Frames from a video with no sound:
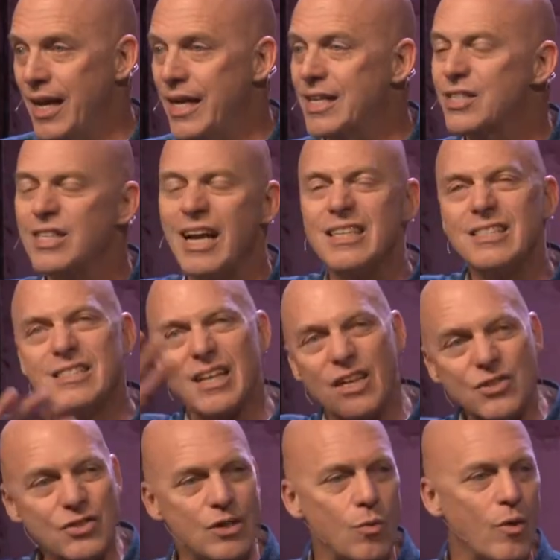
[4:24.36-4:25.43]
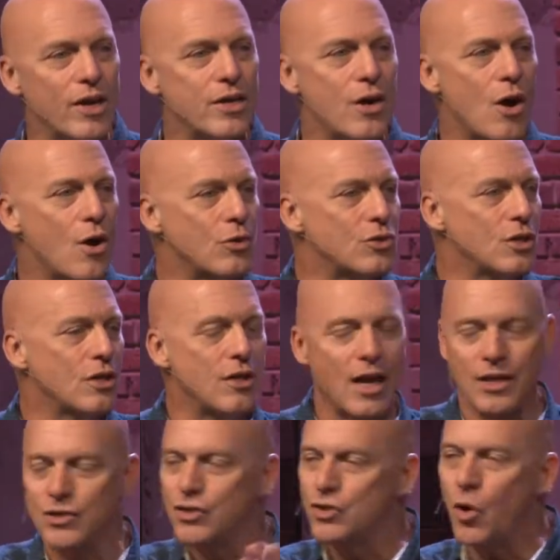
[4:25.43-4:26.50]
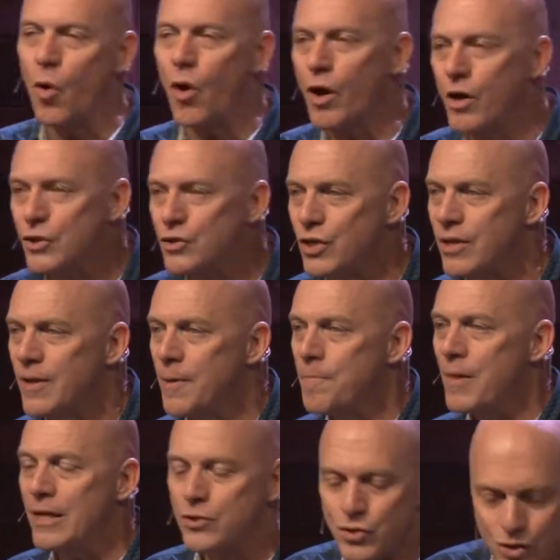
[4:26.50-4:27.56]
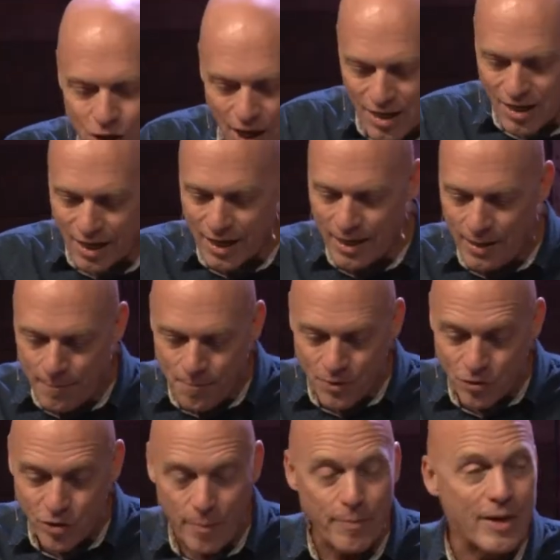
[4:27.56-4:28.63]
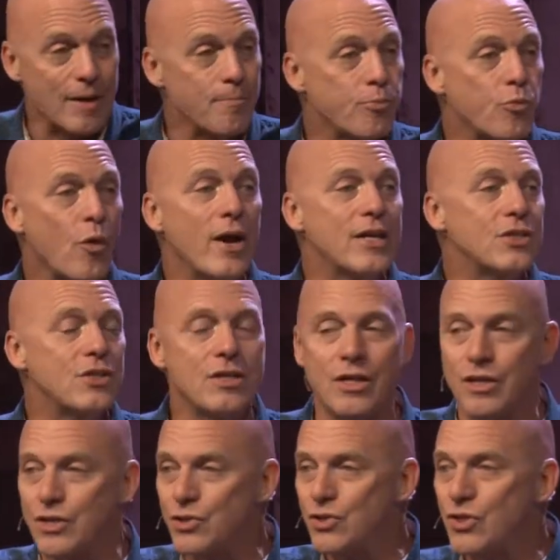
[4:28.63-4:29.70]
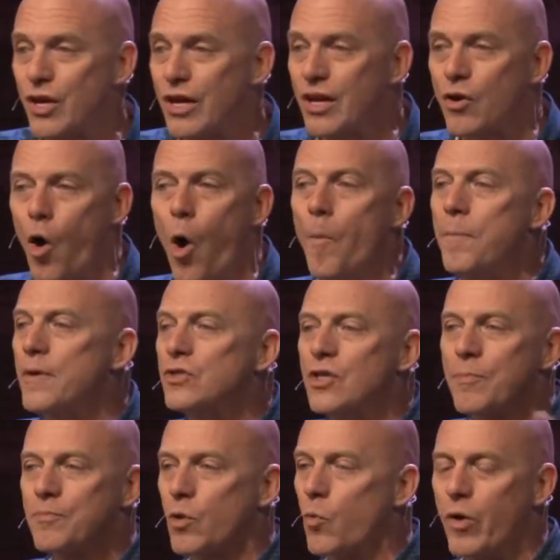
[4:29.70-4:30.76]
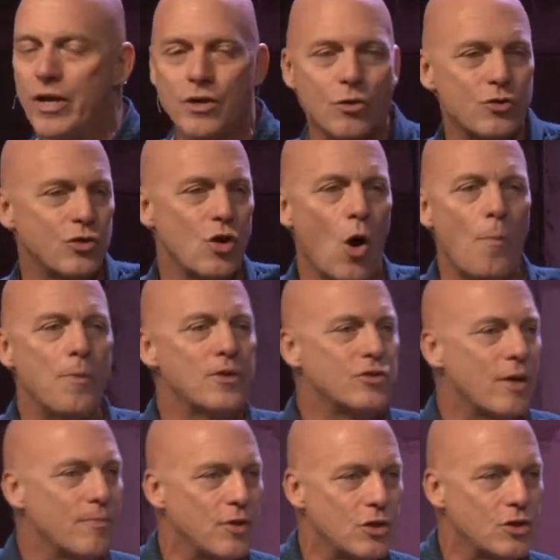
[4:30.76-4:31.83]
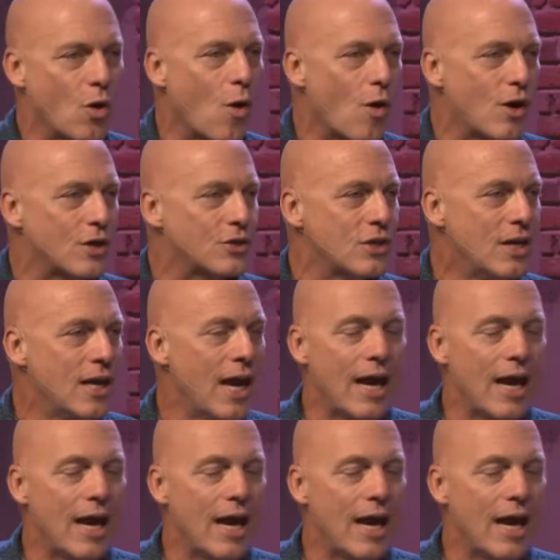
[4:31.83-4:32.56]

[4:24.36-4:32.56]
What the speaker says: And it's got dusty windows and doors, and suddenly somebody breaks into this thing and opens up the windows and opens up the doors,